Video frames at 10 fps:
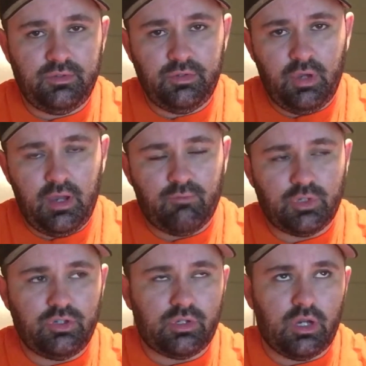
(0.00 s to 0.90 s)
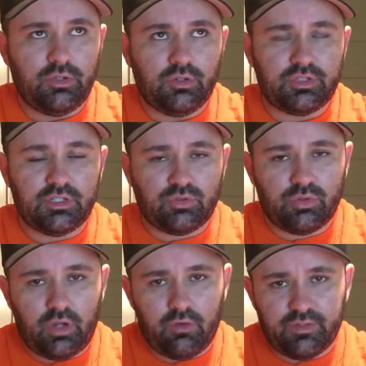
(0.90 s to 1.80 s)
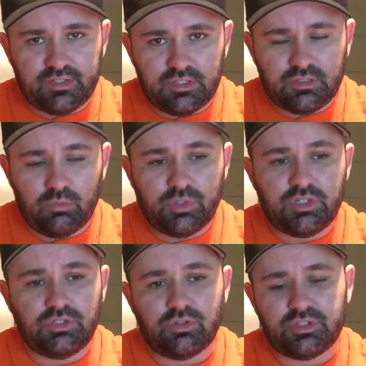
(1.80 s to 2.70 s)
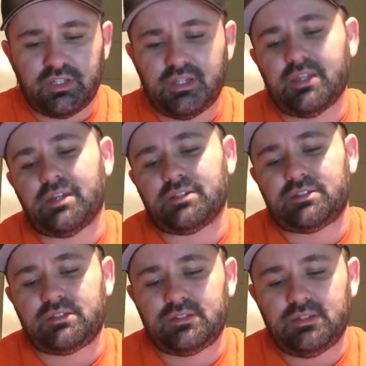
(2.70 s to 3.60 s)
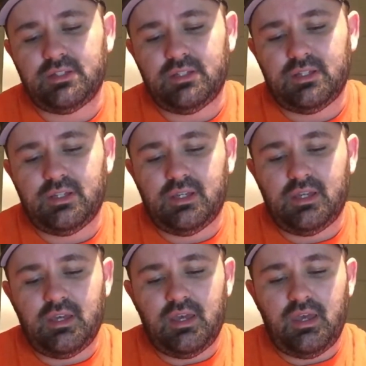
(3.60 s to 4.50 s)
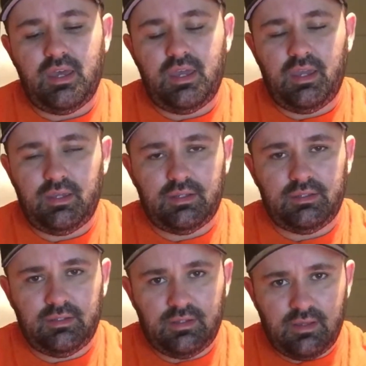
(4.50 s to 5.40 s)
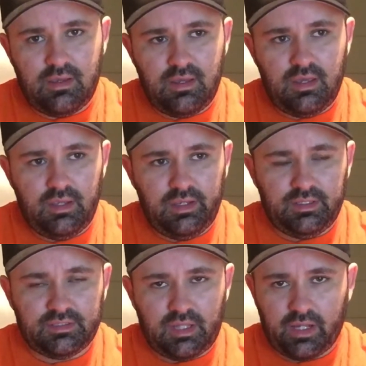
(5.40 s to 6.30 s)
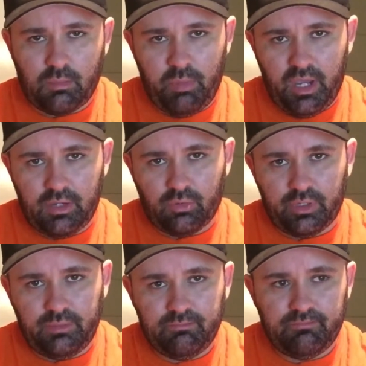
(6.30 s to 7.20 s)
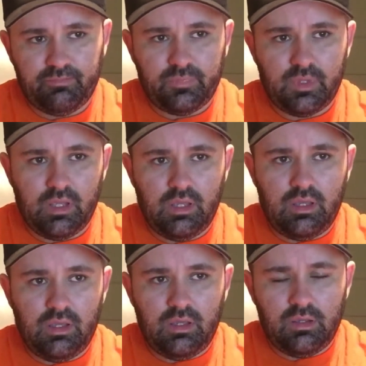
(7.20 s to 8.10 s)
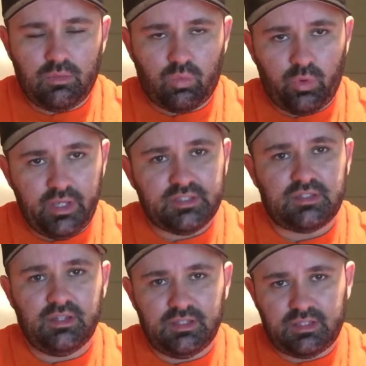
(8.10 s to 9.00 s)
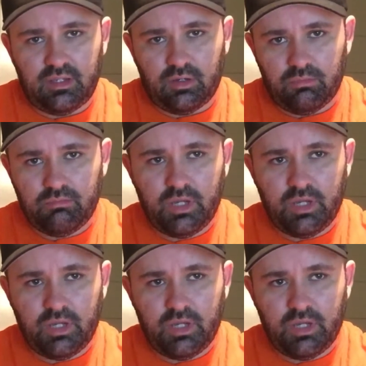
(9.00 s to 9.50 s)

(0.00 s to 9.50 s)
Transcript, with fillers: You have what you call your central nervous system, which is your CNS. And it is like a battery. Rest does help.